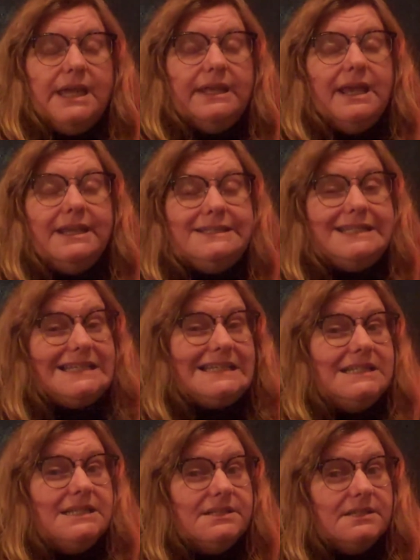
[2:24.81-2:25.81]
and I did
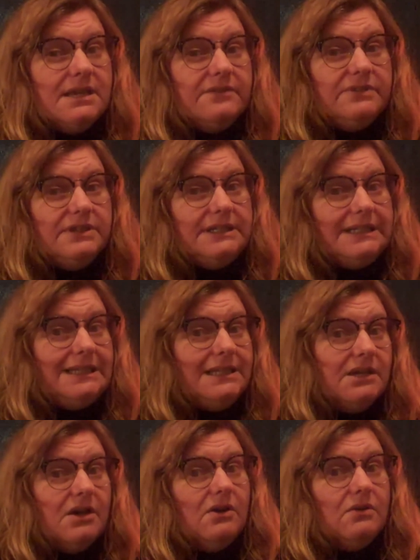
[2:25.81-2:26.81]
discover an
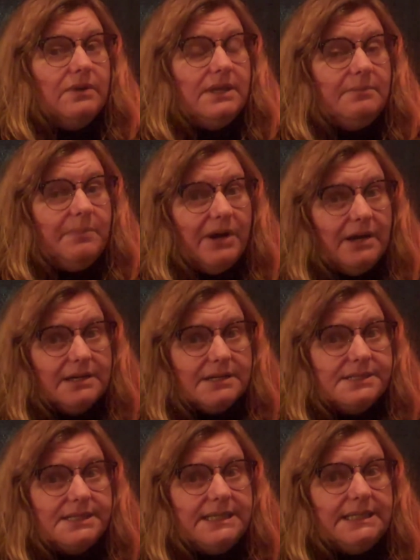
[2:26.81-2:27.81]
eco
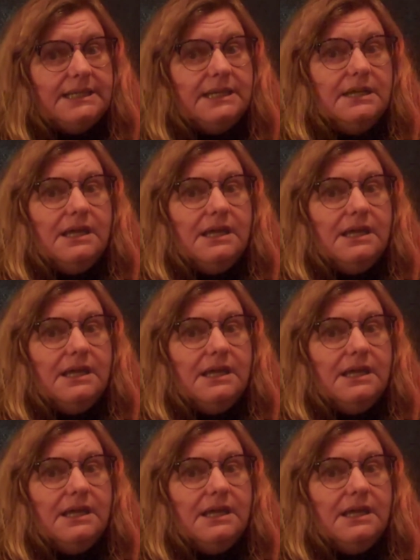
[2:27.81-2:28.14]
epoxy.